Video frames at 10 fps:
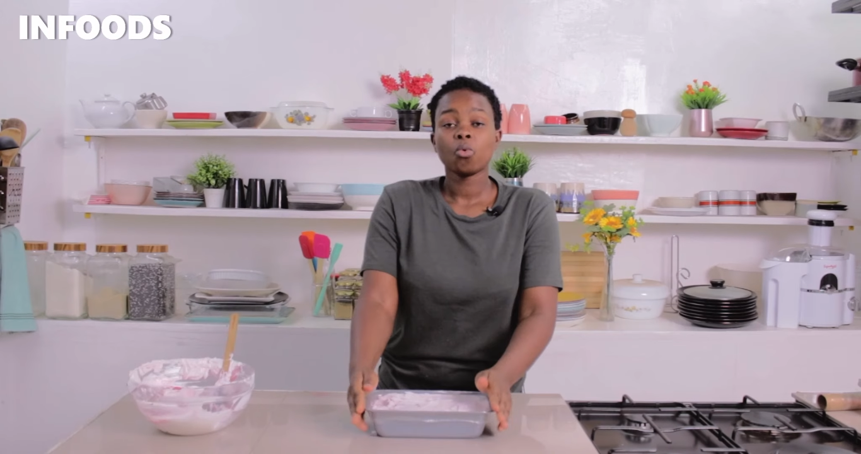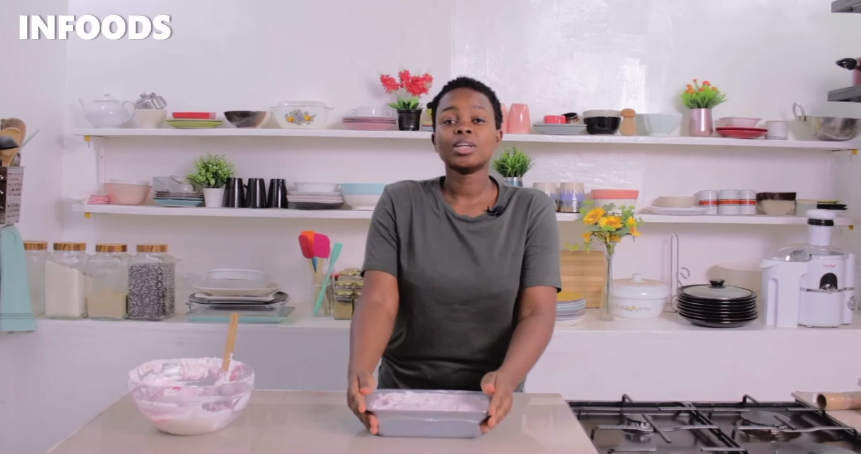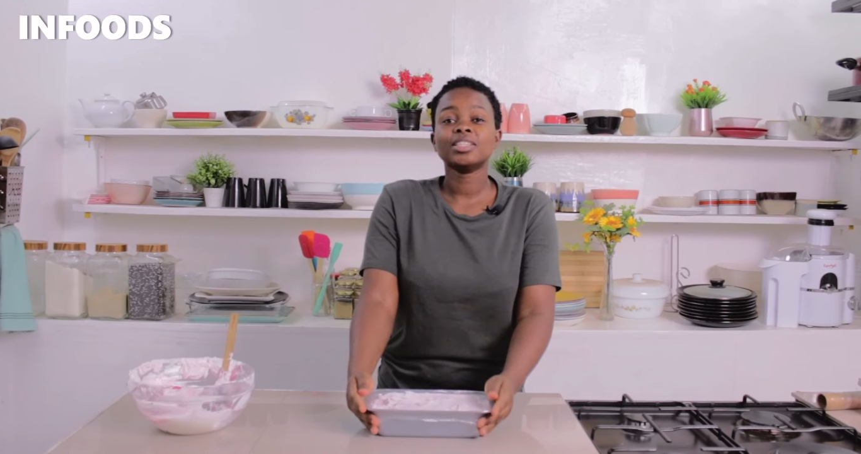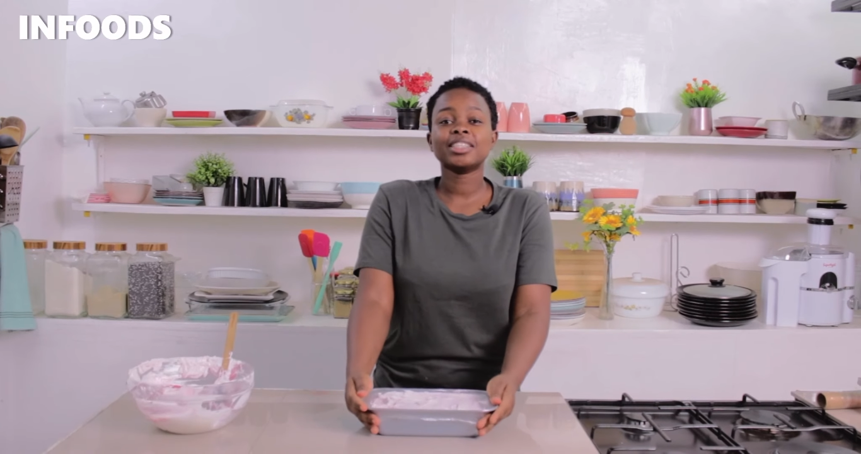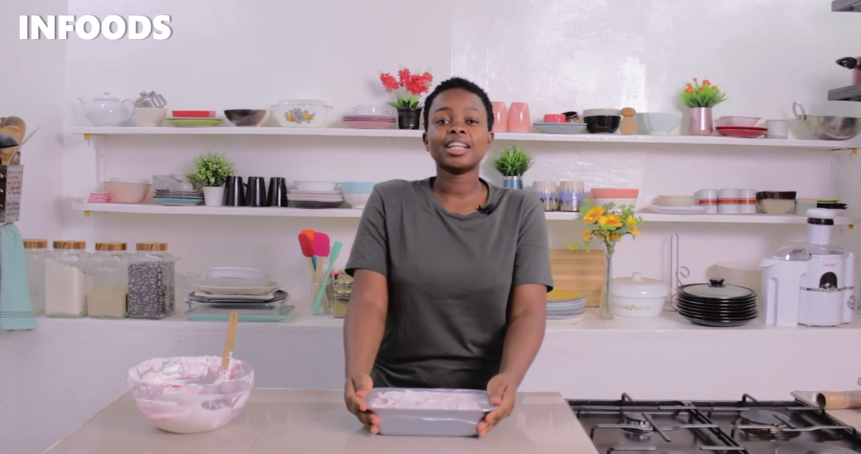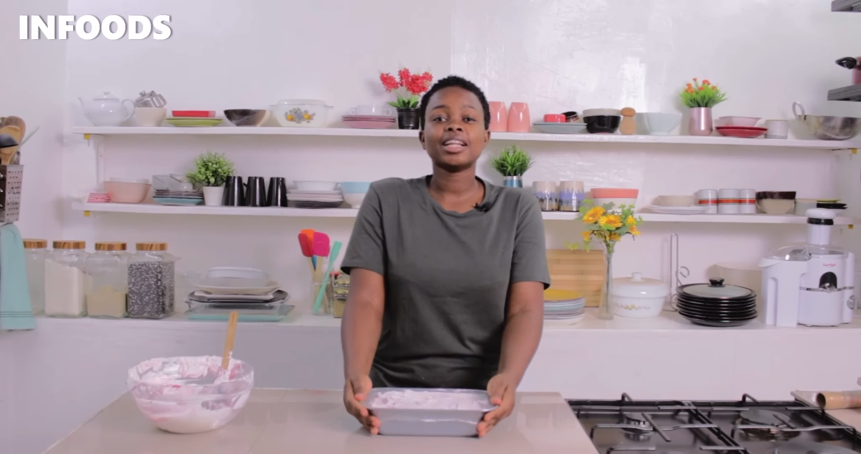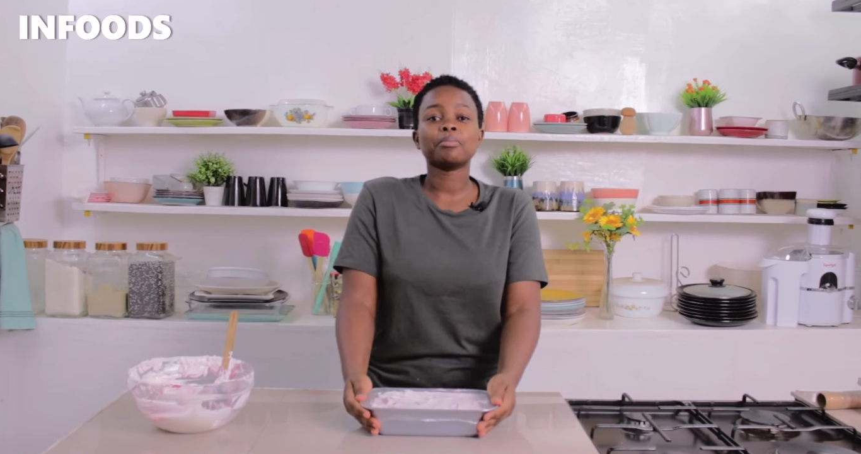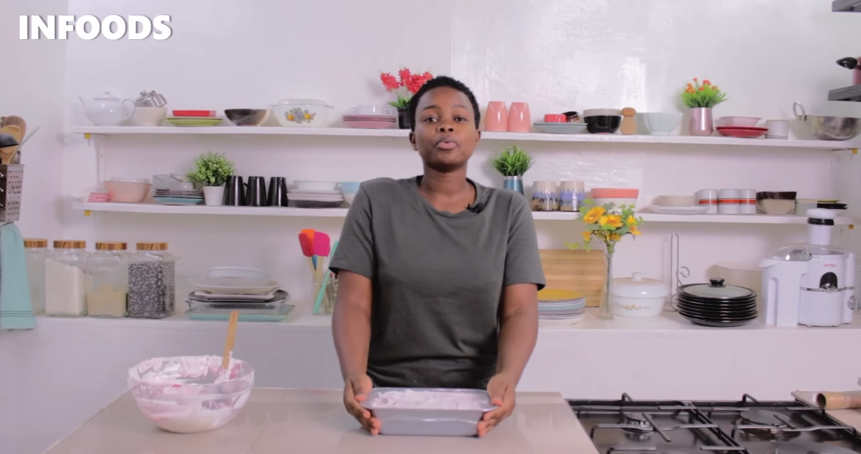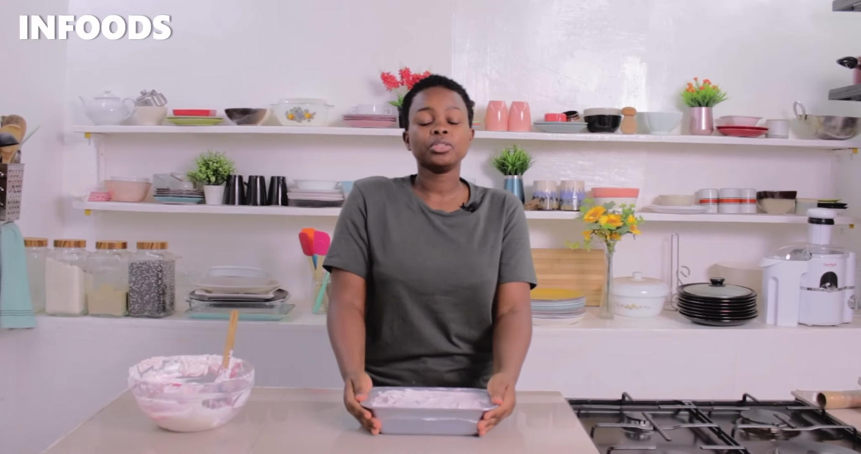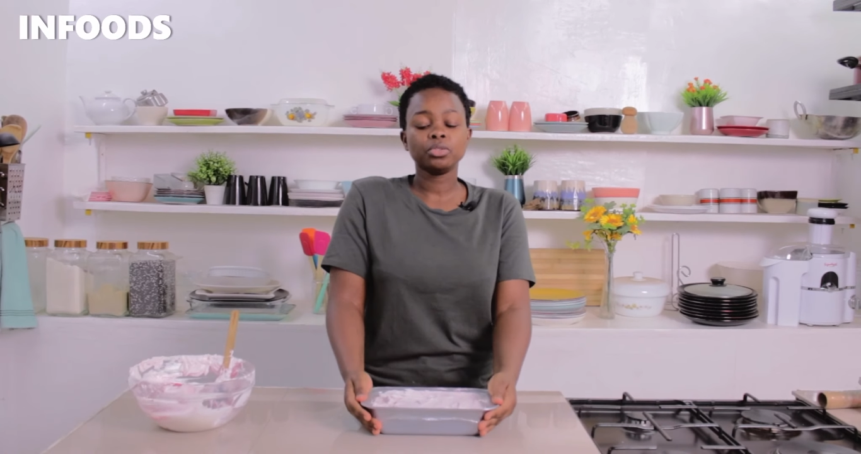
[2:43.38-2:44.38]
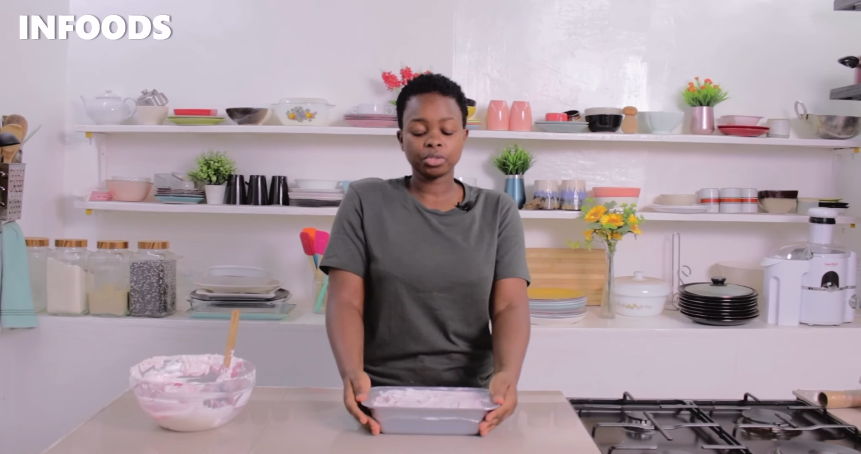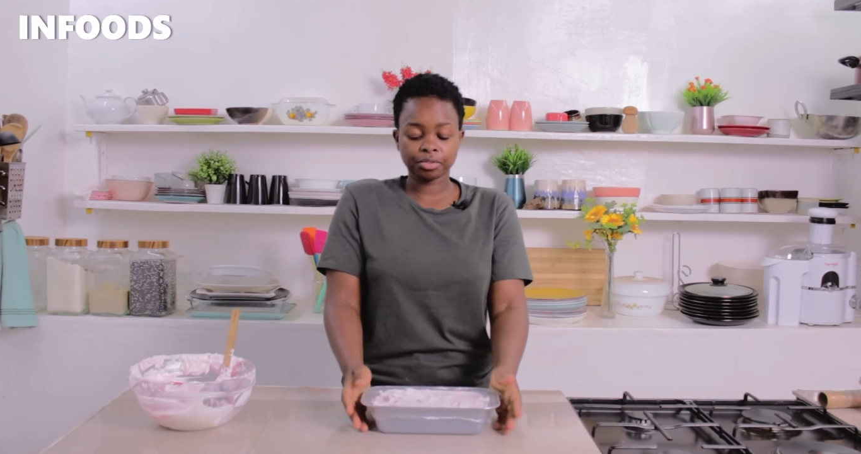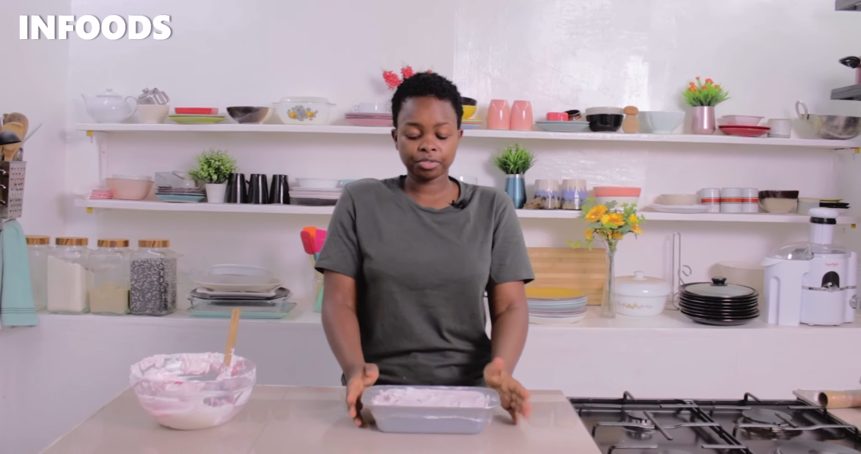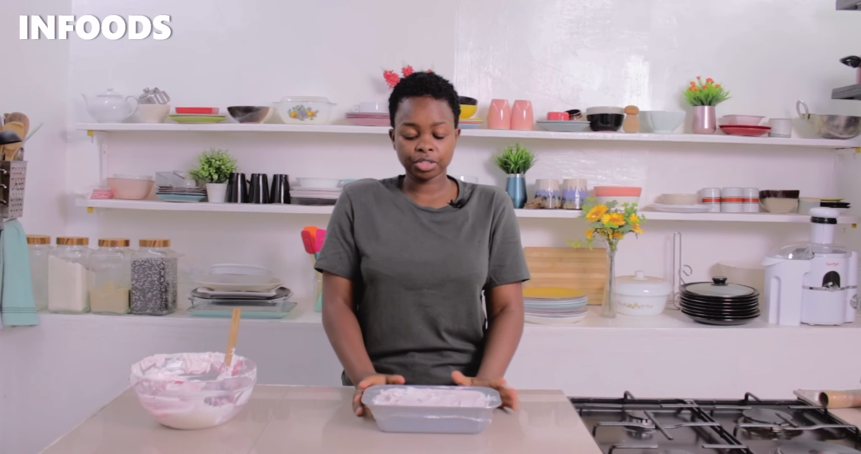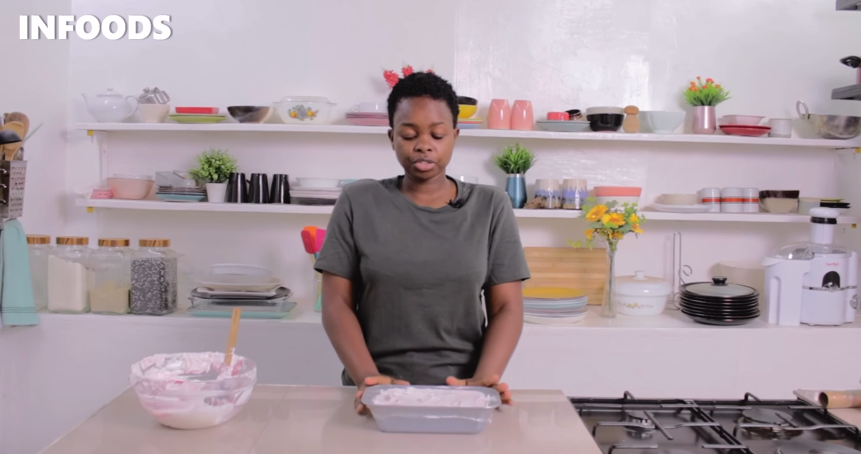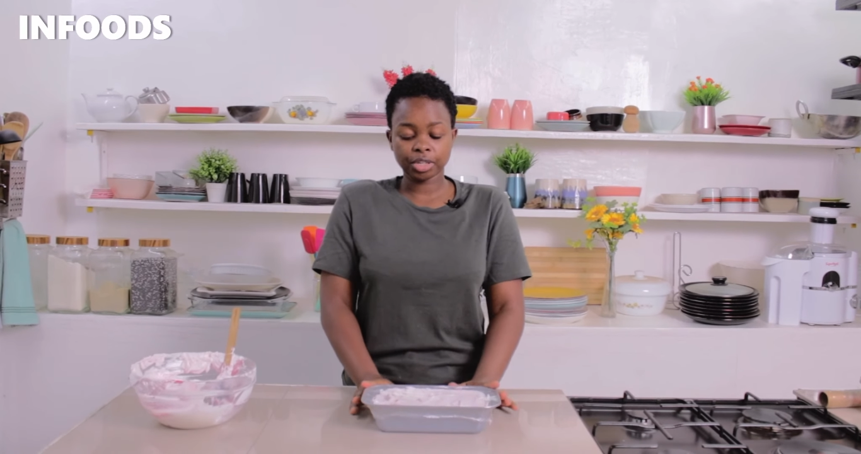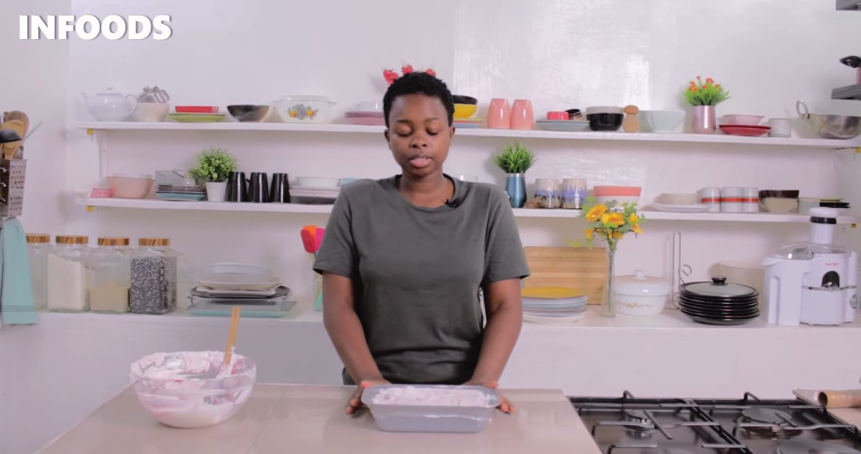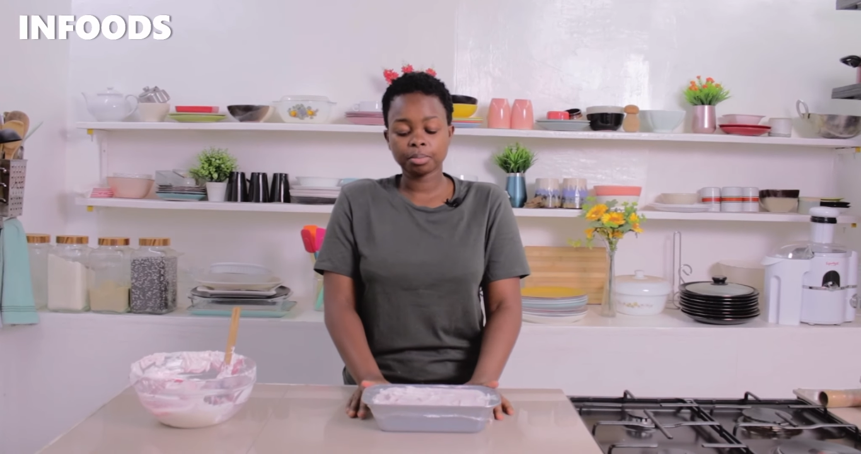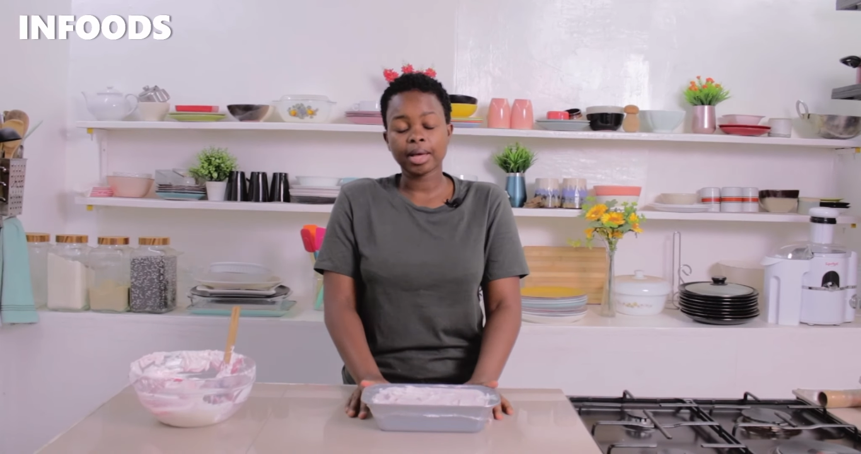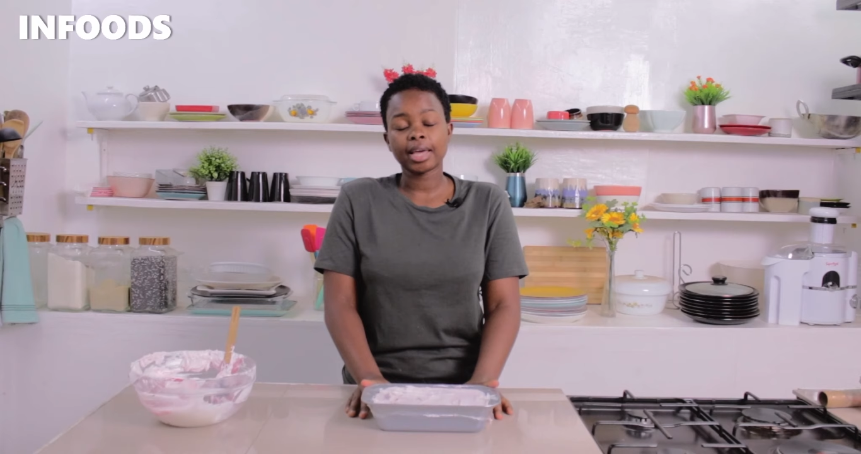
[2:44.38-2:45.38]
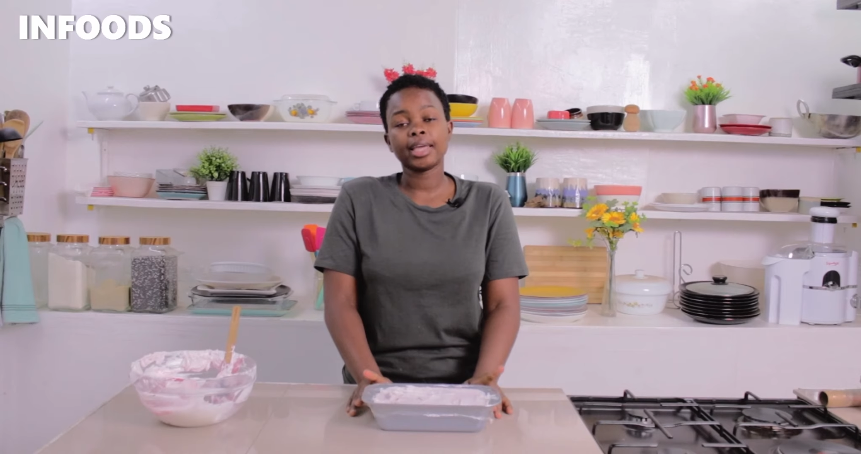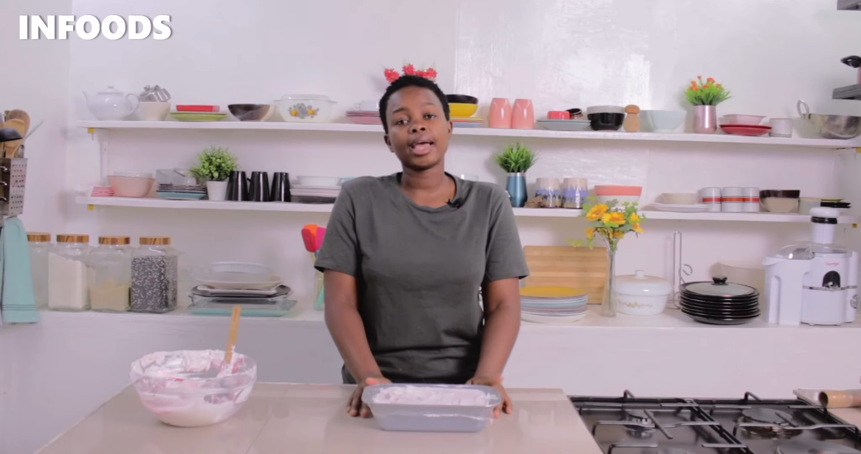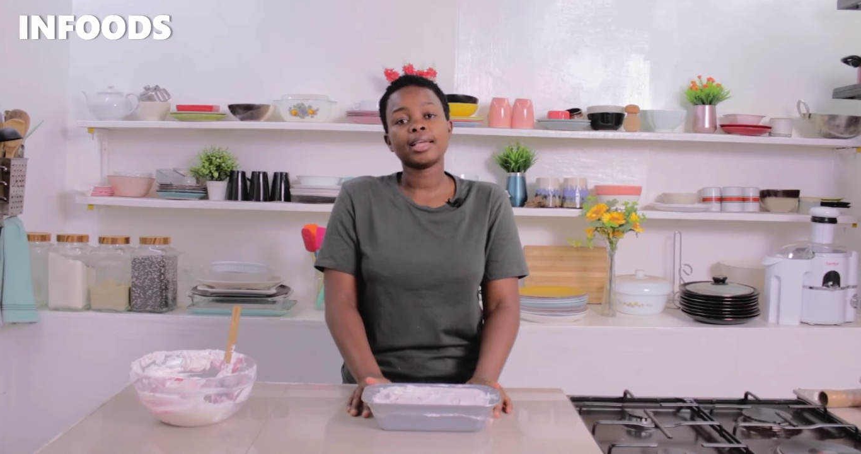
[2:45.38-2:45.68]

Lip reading: Once done, I'm going to refrigerate my